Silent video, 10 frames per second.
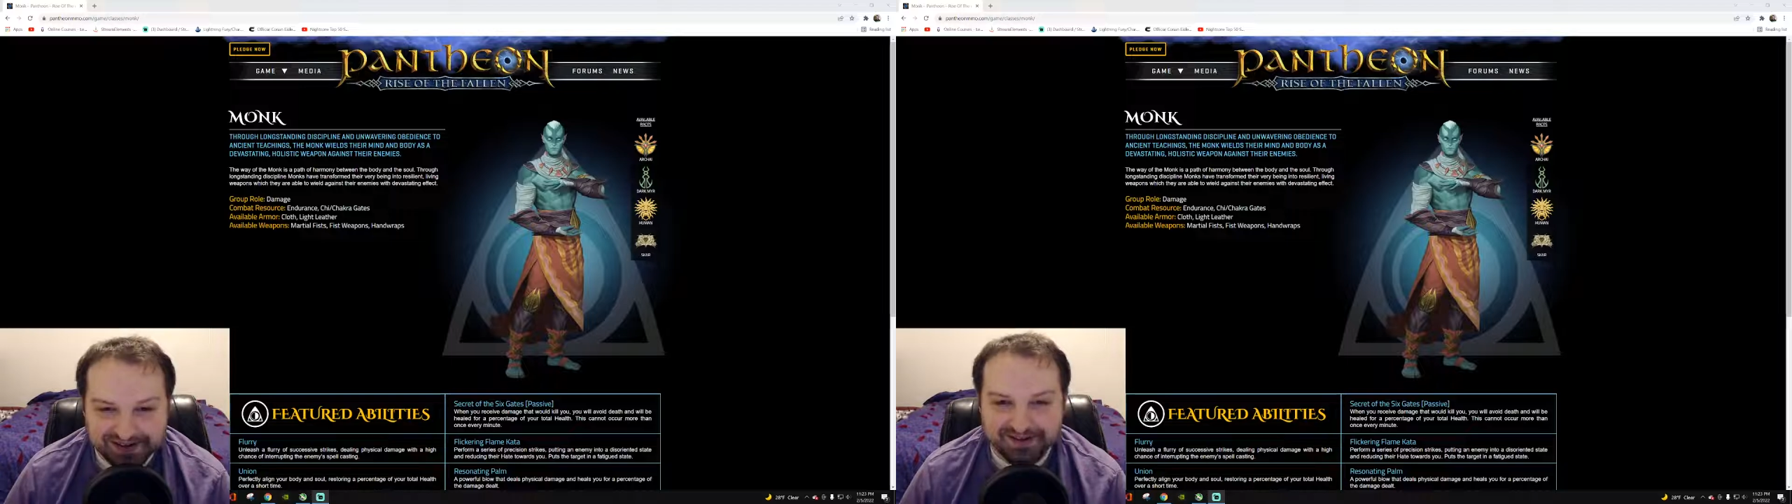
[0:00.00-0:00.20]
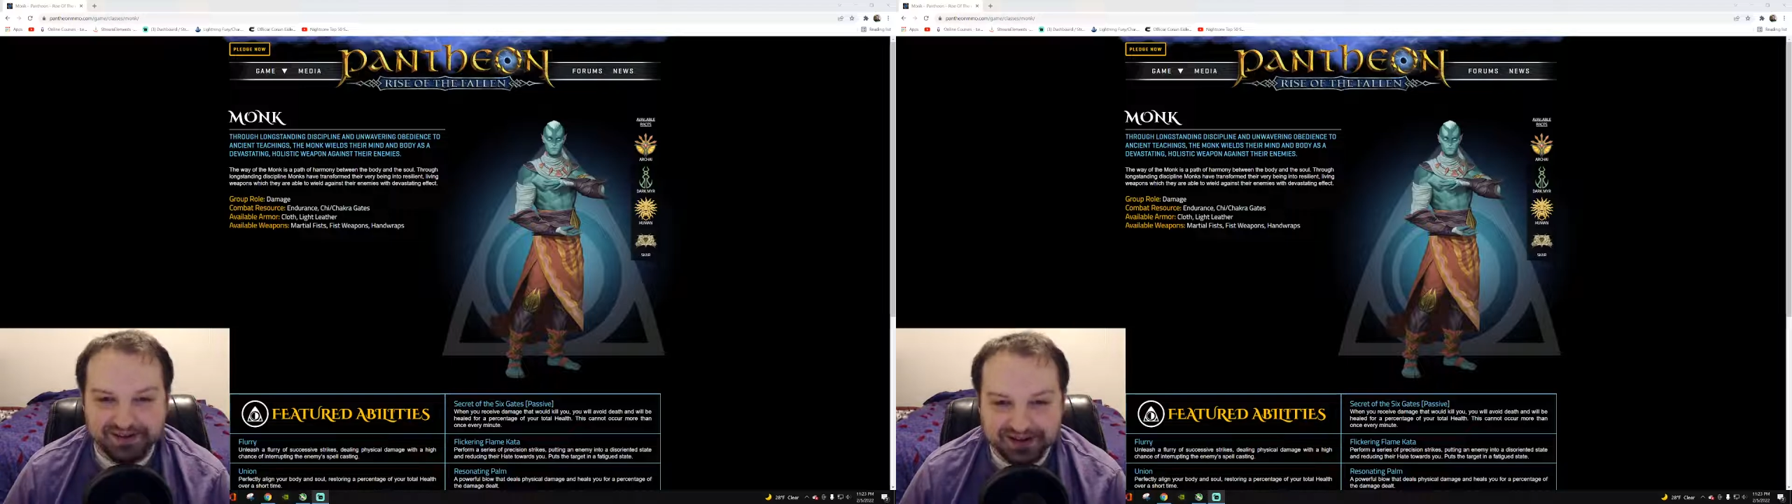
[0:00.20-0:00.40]

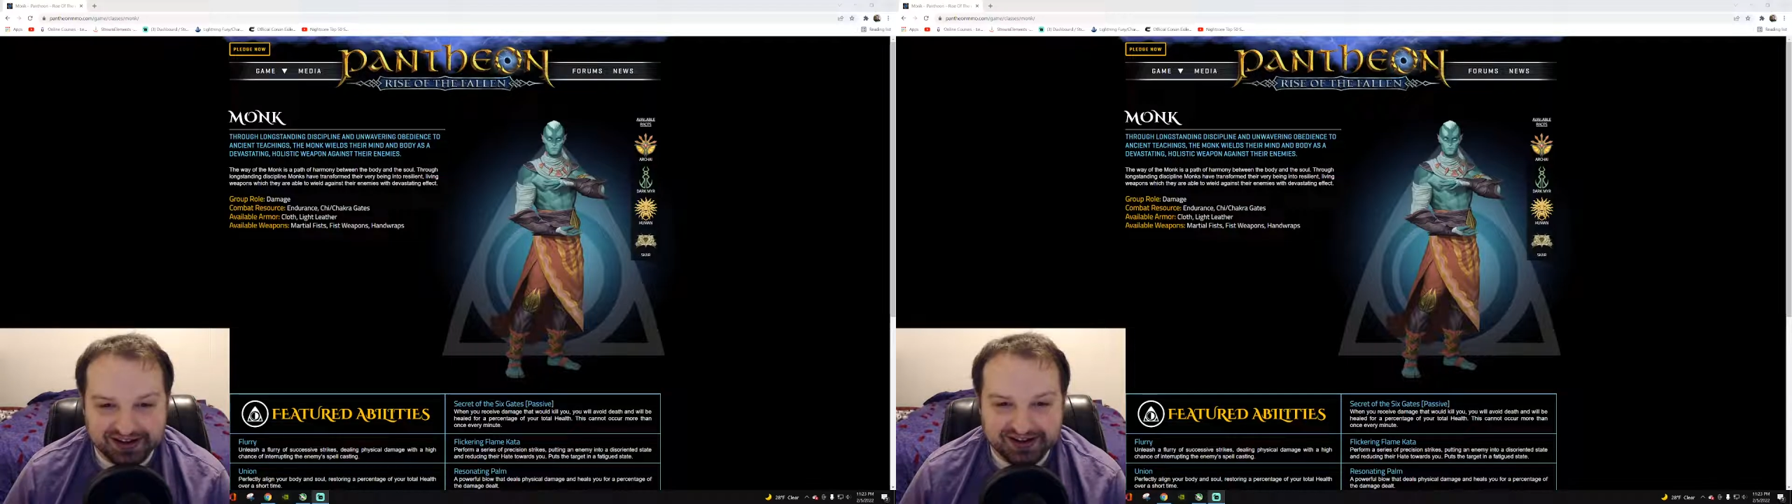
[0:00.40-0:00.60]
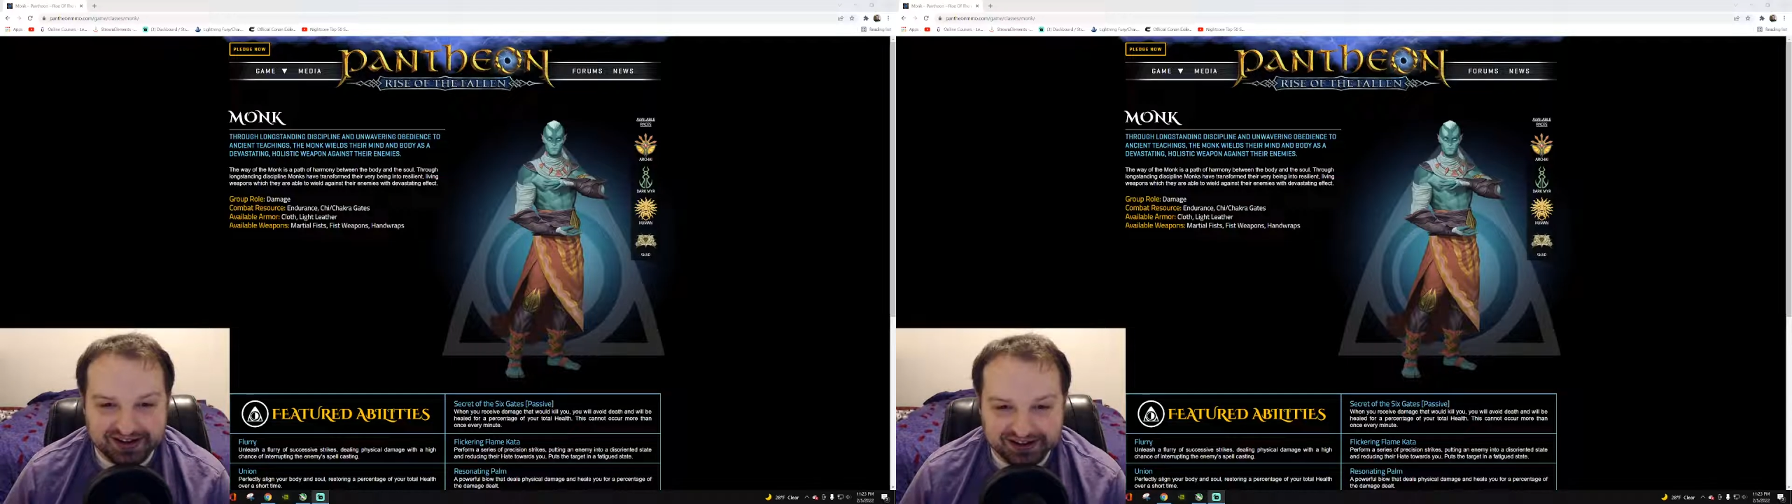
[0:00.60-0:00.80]
Okay,
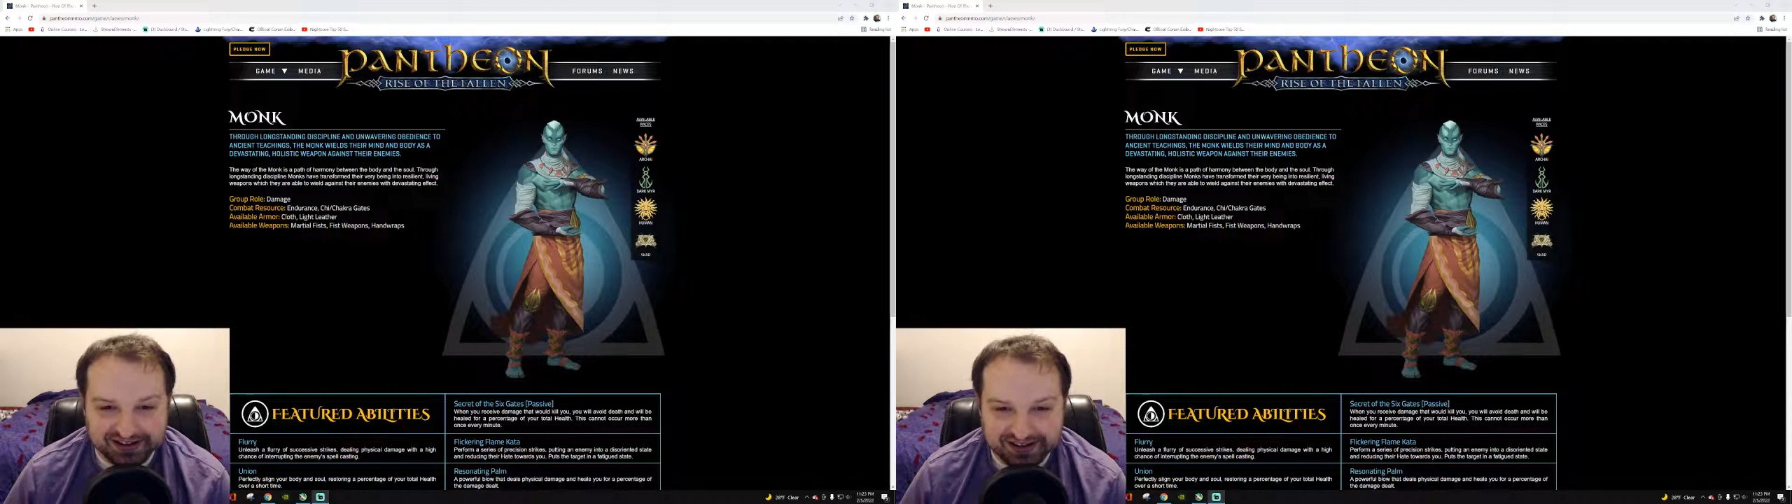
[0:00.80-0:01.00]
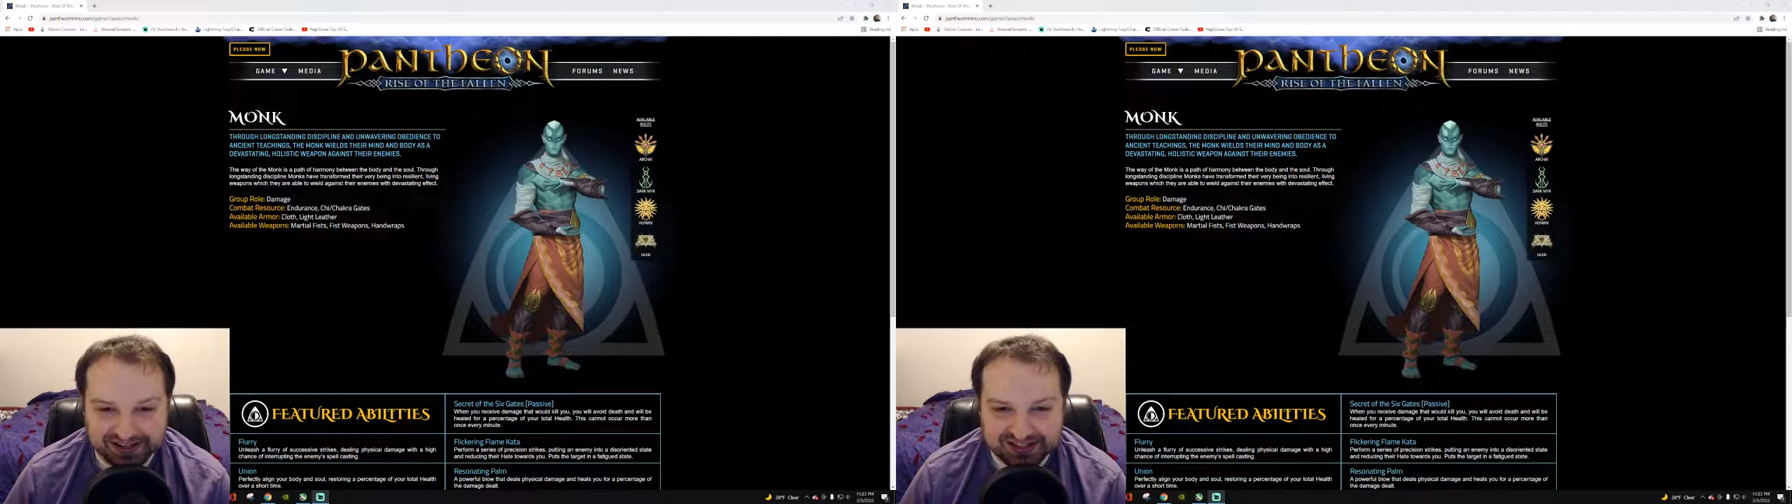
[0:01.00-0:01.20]
yeah,
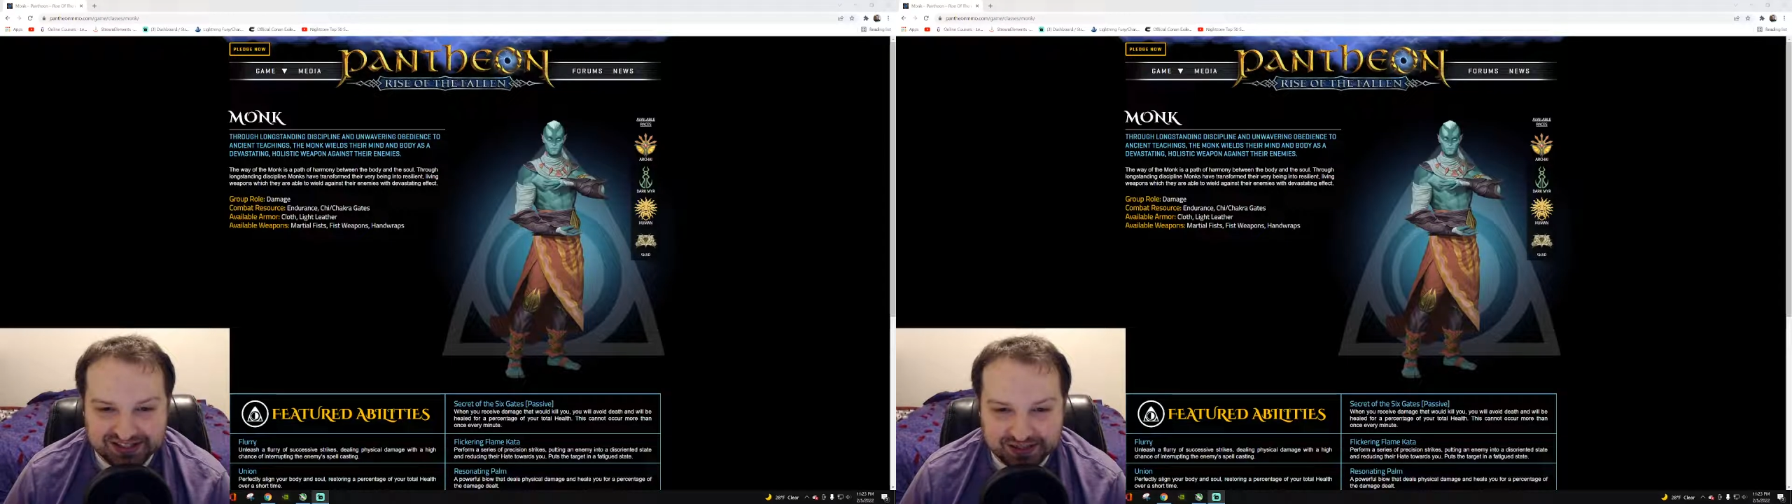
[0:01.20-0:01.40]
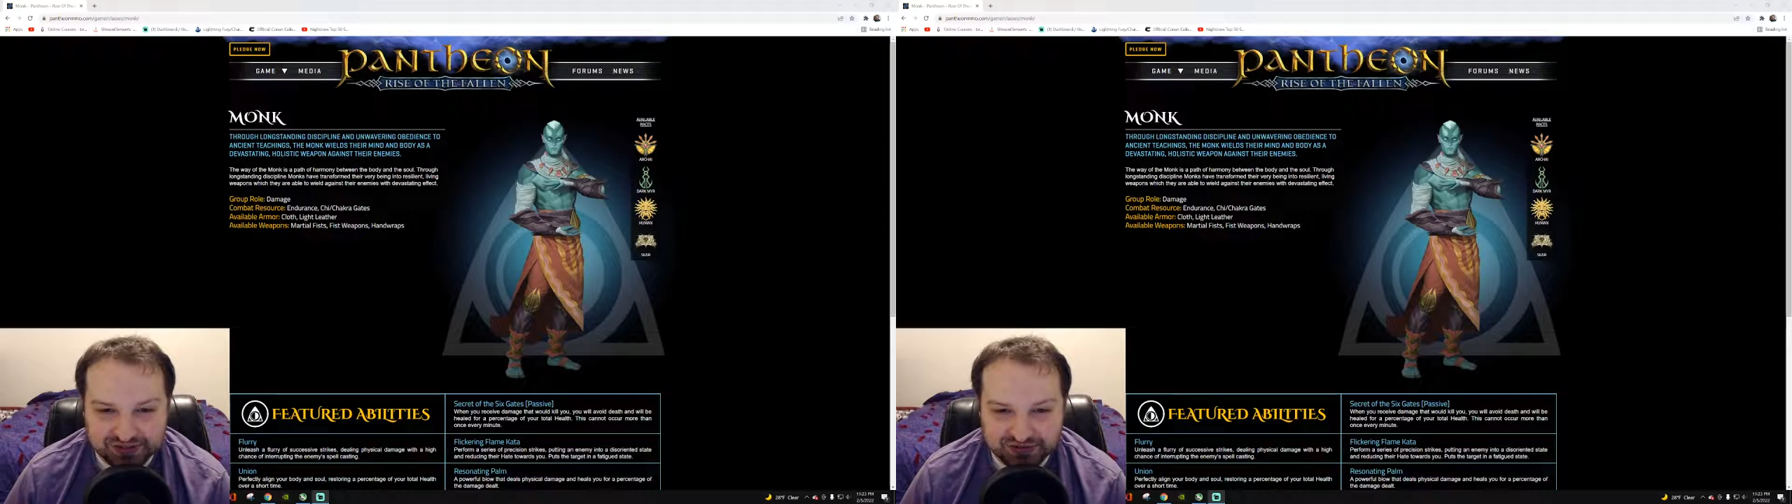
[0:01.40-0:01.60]
that seems